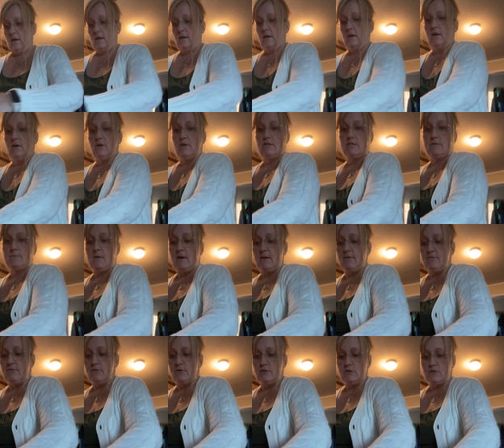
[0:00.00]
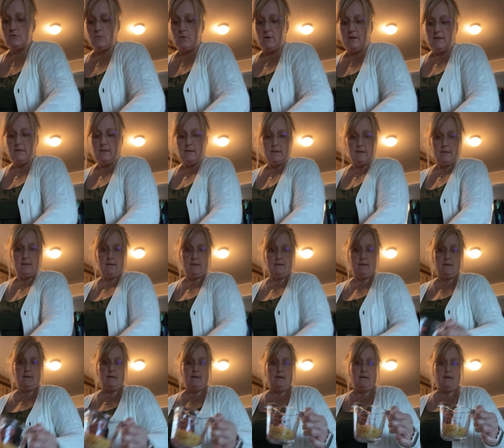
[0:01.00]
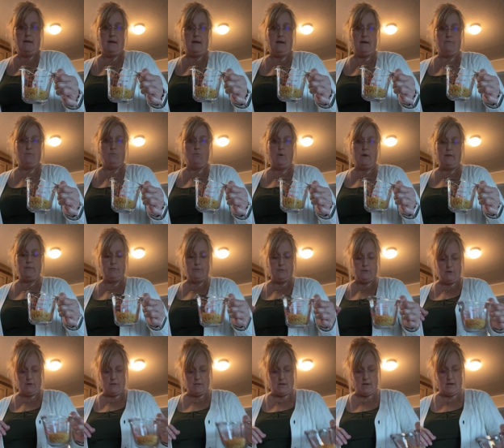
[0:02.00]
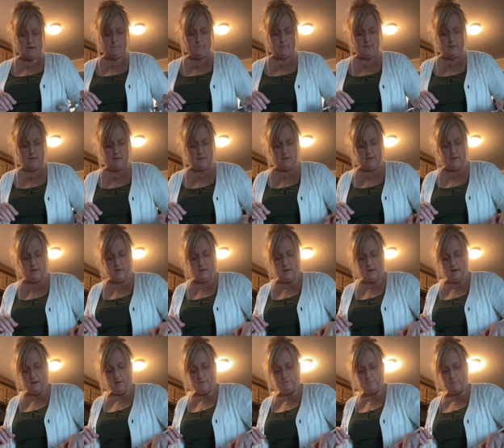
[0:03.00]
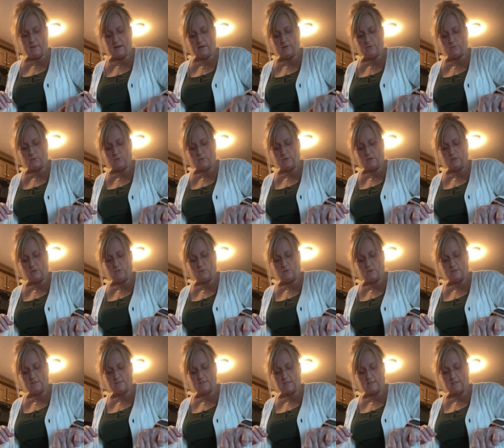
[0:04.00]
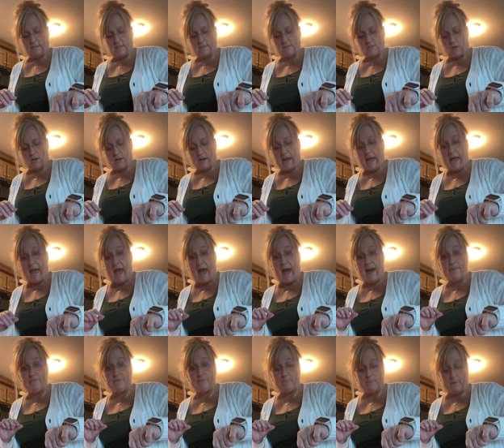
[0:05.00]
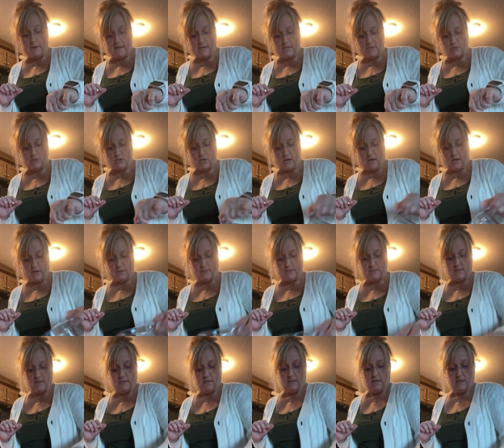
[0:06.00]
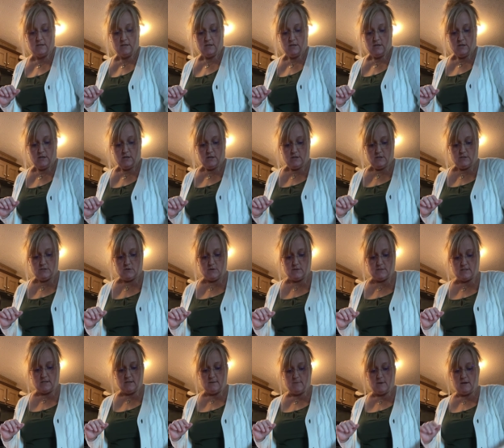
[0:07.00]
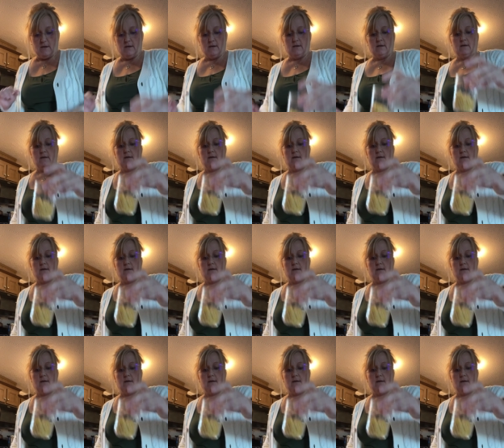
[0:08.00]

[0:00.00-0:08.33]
here's my first one. I have 1/3 cup of macaroni noodles, and these are half pint jars. So it's going to be